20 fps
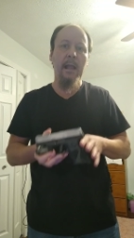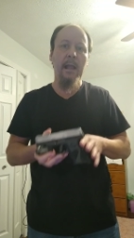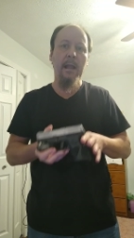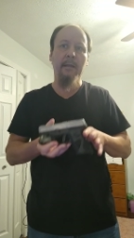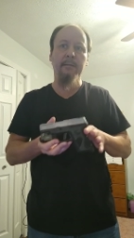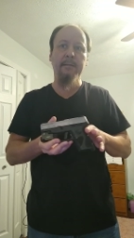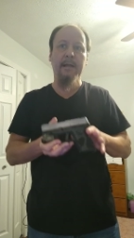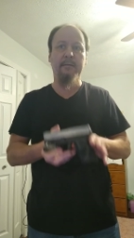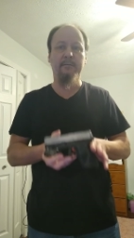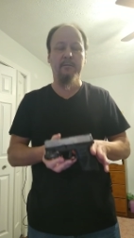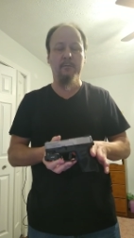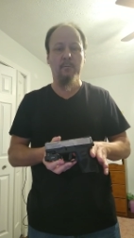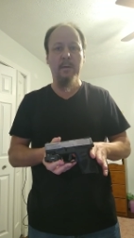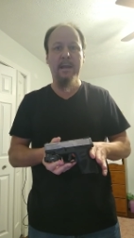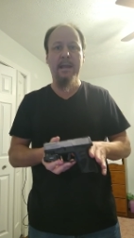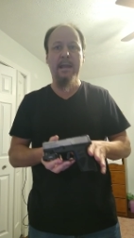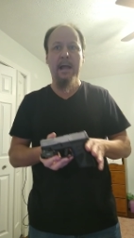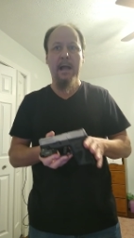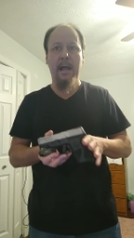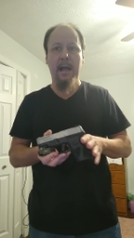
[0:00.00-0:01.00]
and that's the
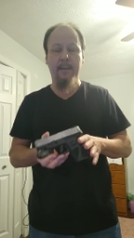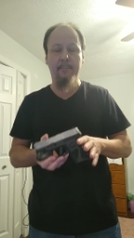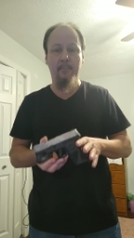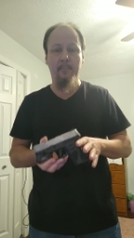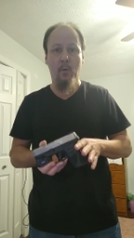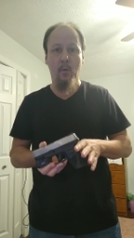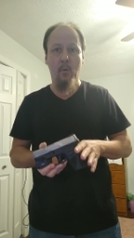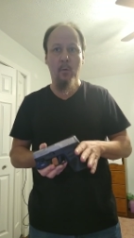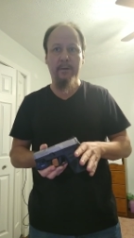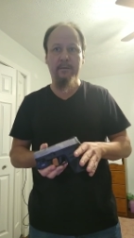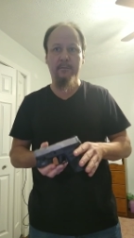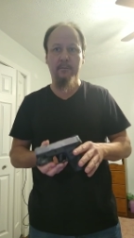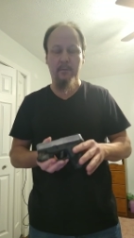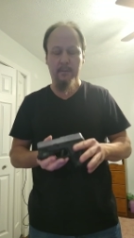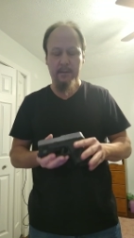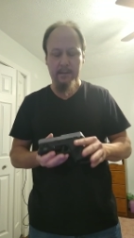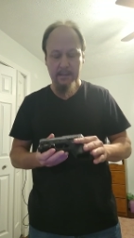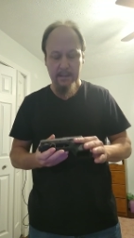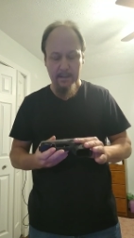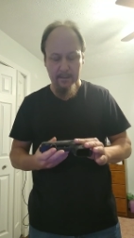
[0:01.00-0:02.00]
way I'm always
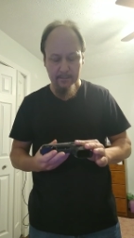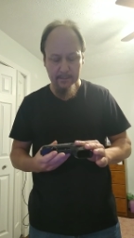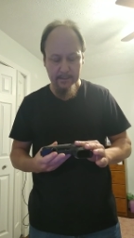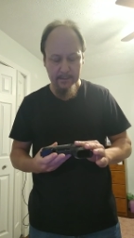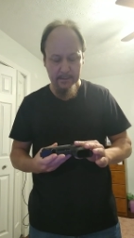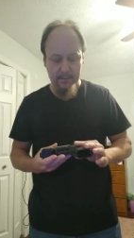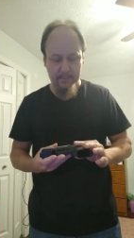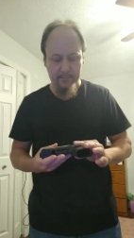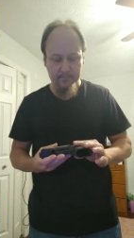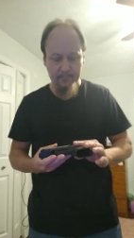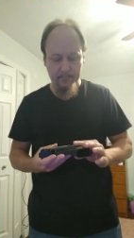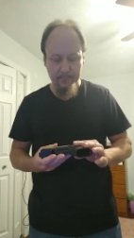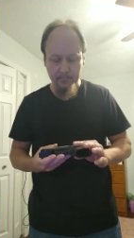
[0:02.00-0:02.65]
going to carry it.